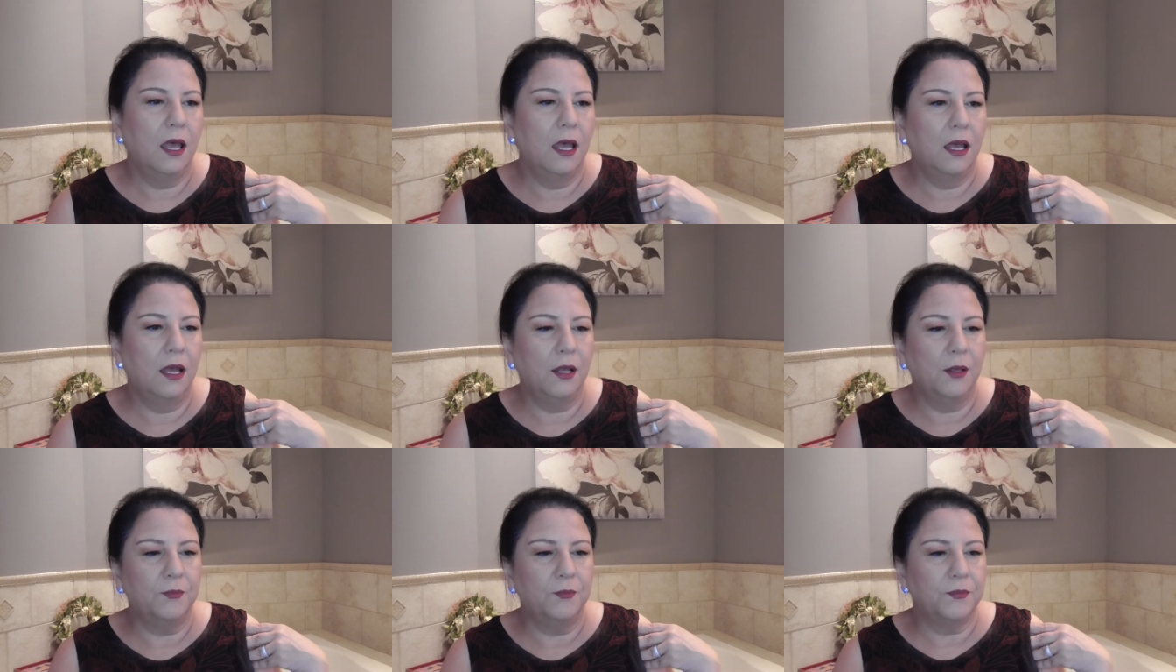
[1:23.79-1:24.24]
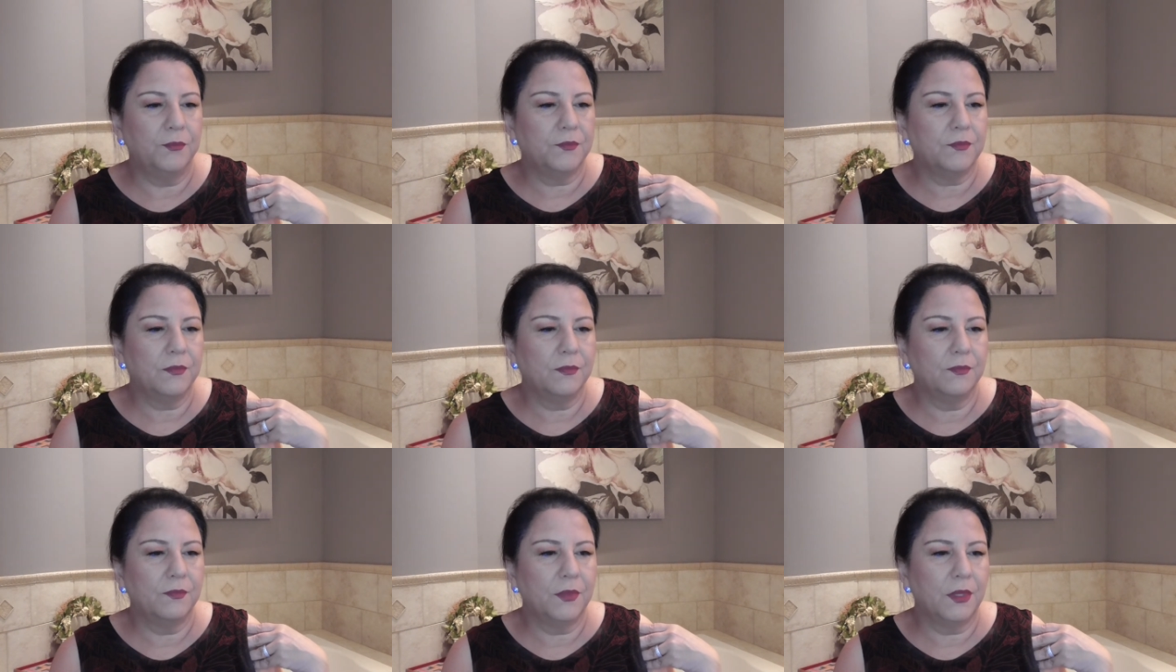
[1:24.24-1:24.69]

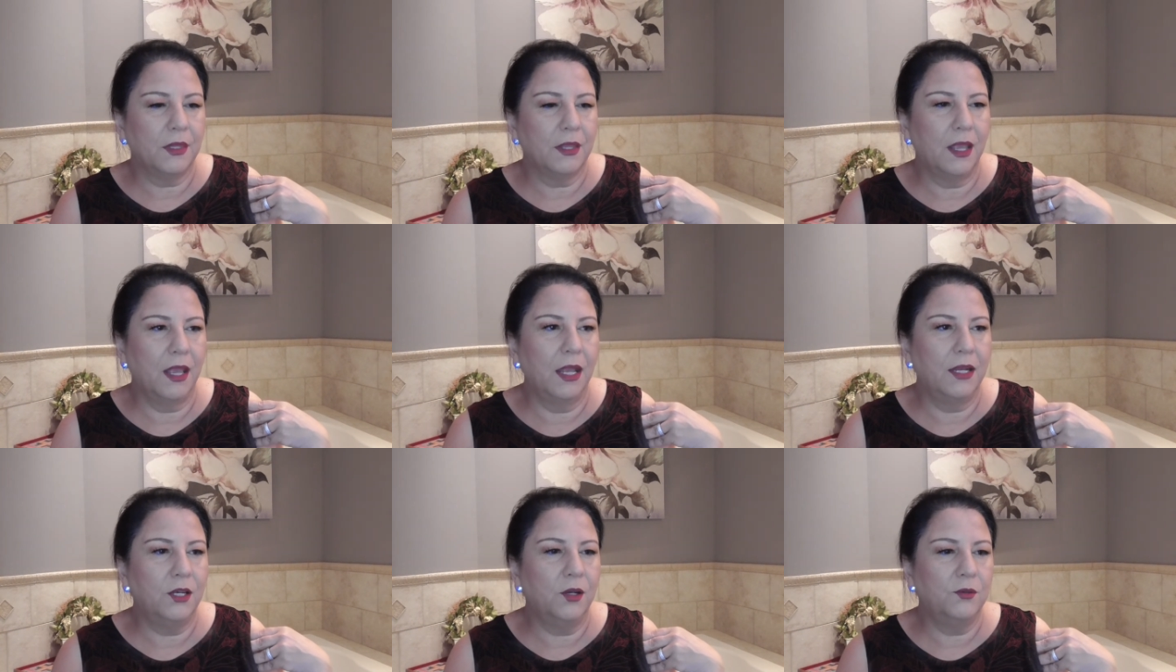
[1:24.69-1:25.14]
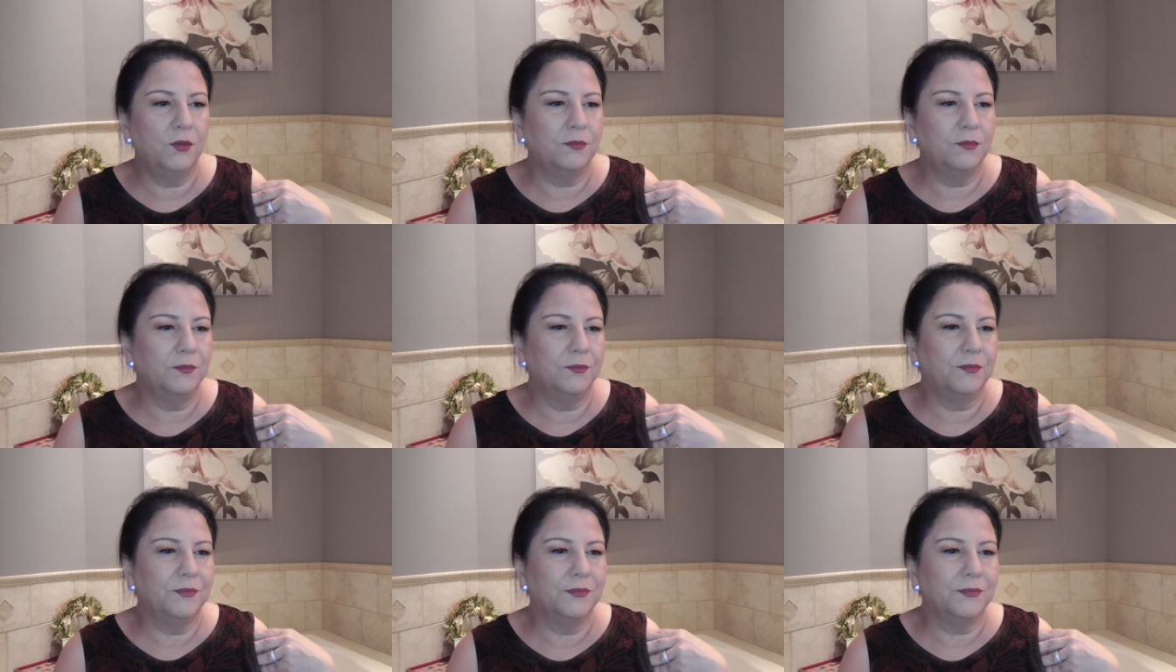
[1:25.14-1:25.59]
Um, I
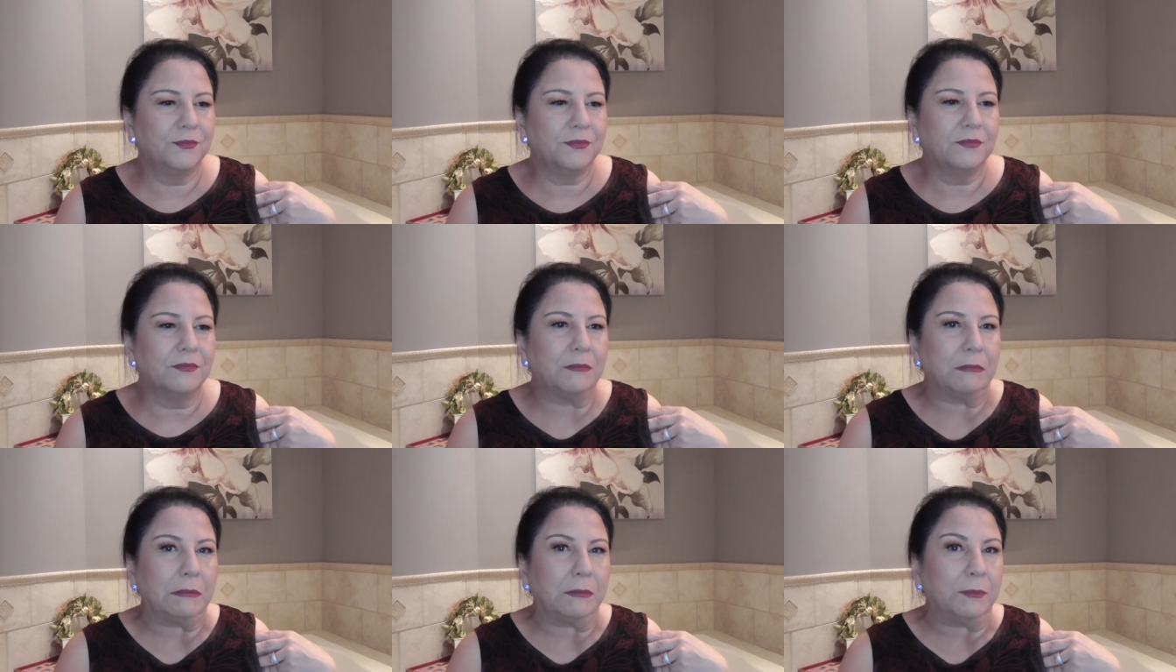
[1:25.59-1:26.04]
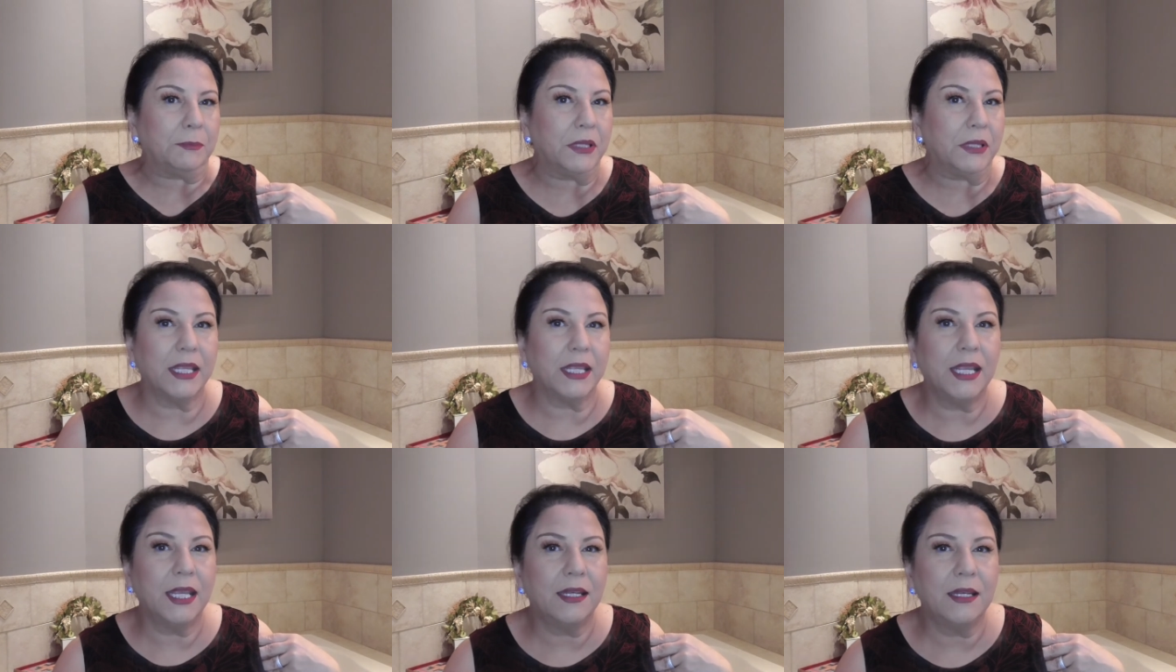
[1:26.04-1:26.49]
don't
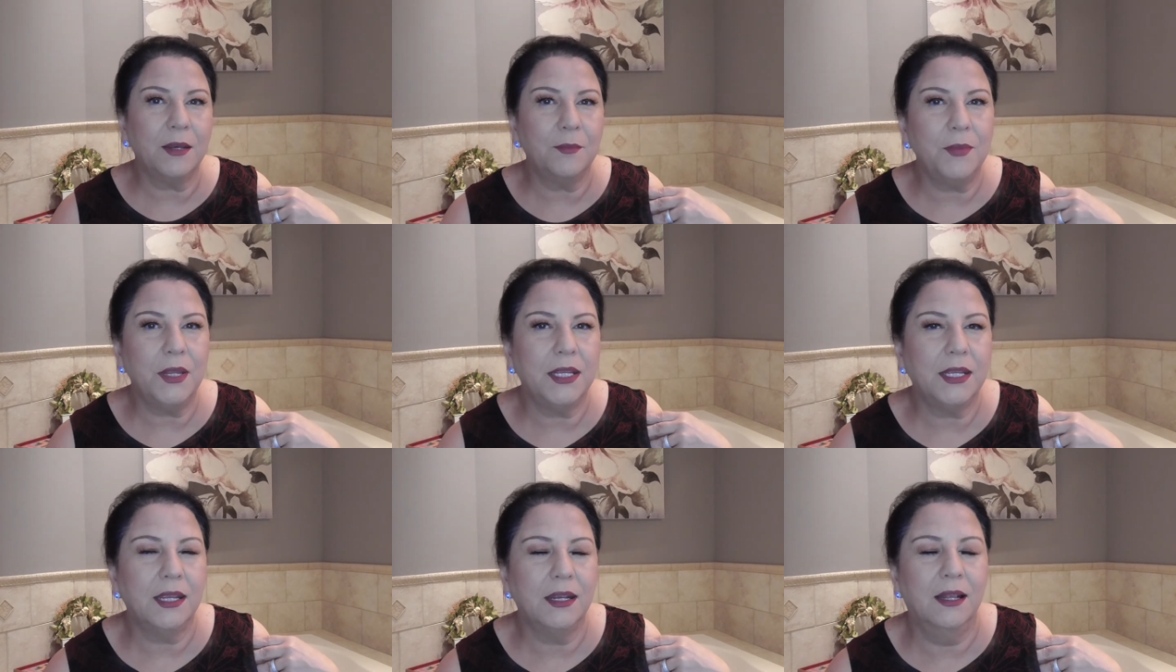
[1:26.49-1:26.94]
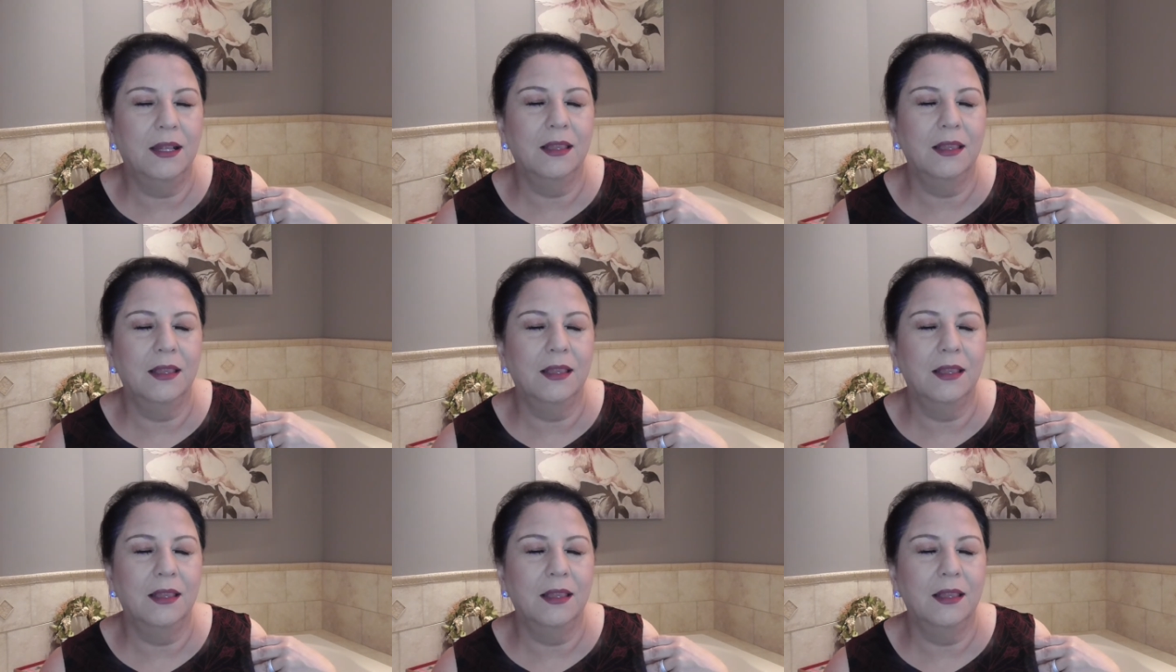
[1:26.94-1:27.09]
plan on making